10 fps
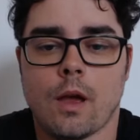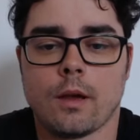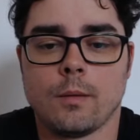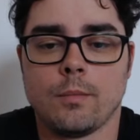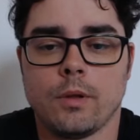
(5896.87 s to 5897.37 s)

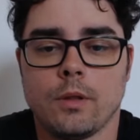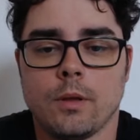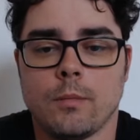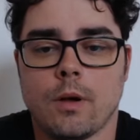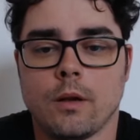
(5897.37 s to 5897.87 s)
I could put
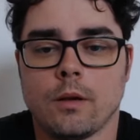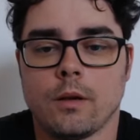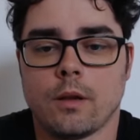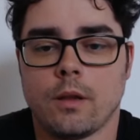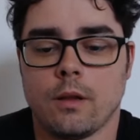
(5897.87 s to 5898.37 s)
them
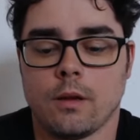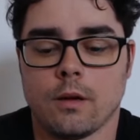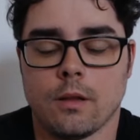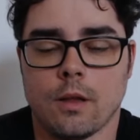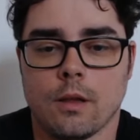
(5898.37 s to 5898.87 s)
under
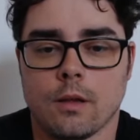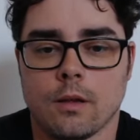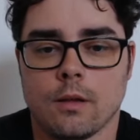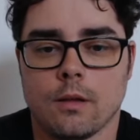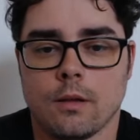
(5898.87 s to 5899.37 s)
here,
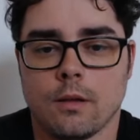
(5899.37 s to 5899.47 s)
like